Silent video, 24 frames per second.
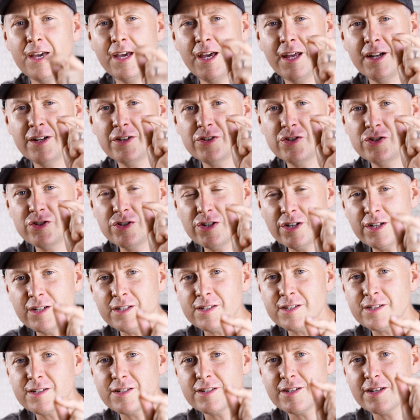And
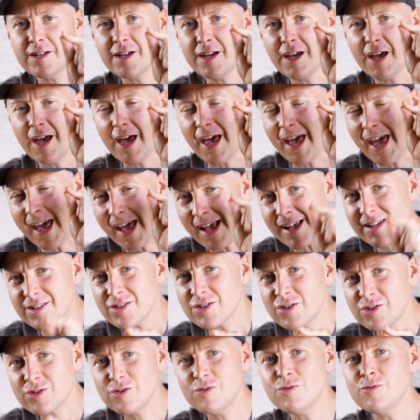just as
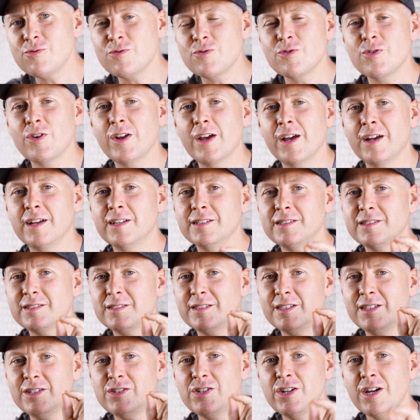soon as
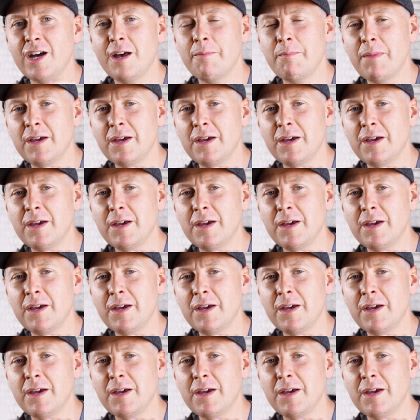DJI